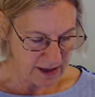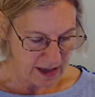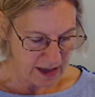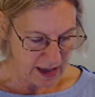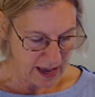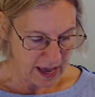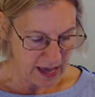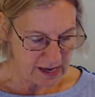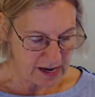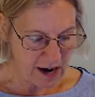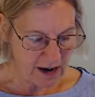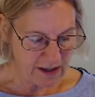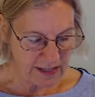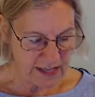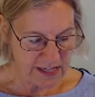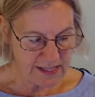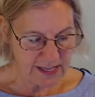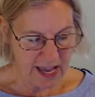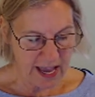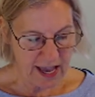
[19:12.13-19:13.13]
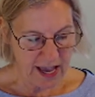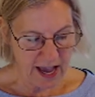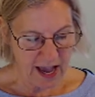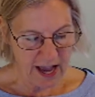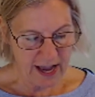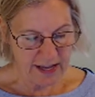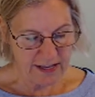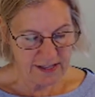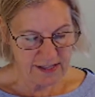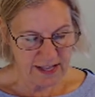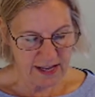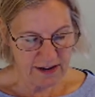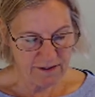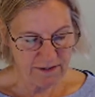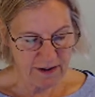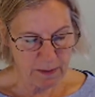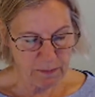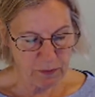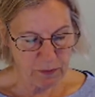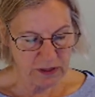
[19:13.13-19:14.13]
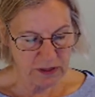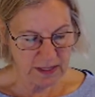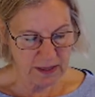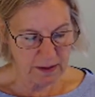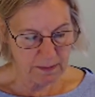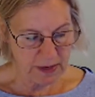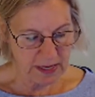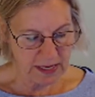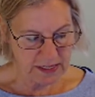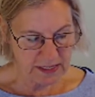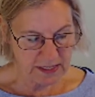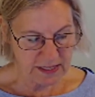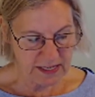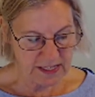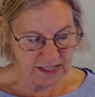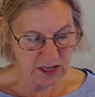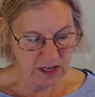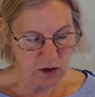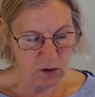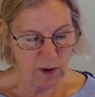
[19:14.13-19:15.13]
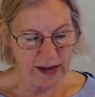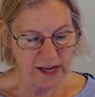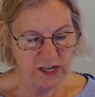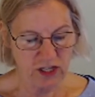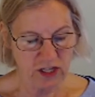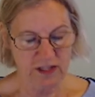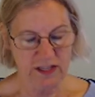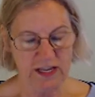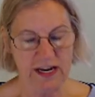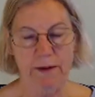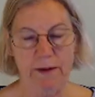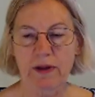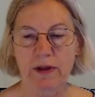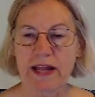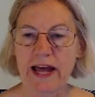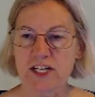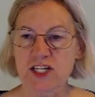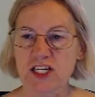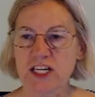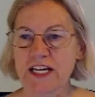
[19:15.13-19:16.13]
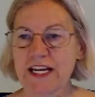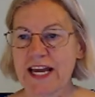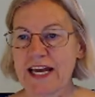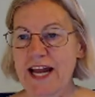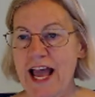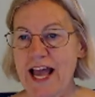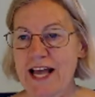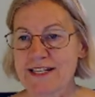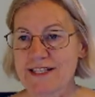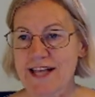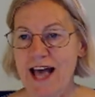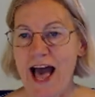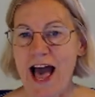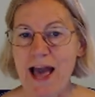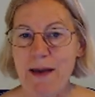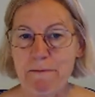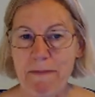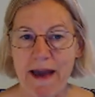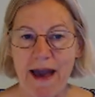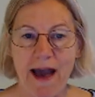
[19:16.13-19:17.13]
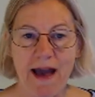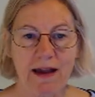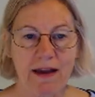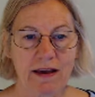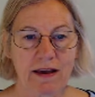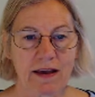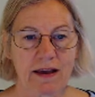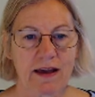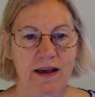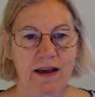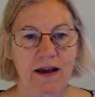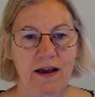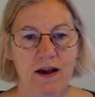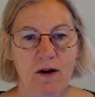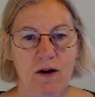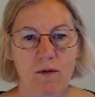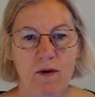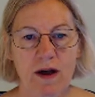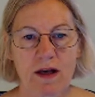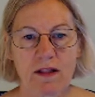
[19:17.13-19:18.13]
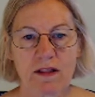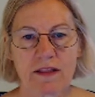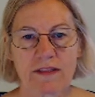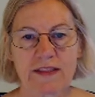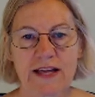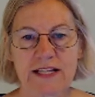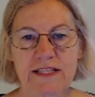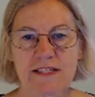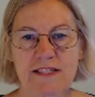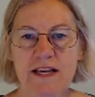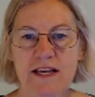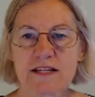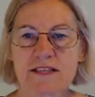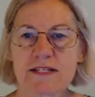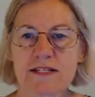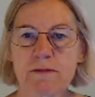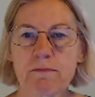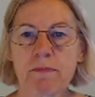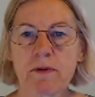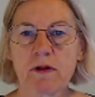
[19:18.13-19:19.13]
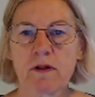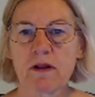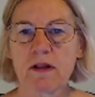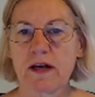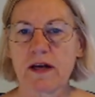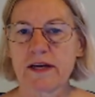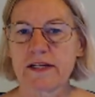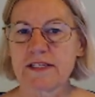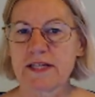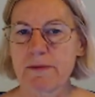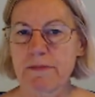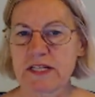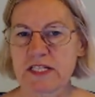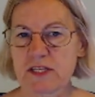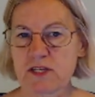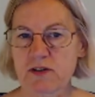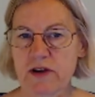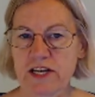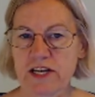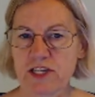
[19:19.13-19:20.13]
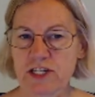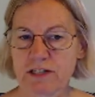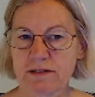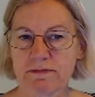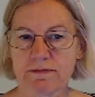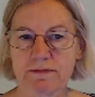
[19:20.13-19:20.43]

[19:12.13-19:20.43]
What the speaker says: And are these AIs, then if I put them into this equation, that I will actually get SI back? Well, that's a simple demonstration.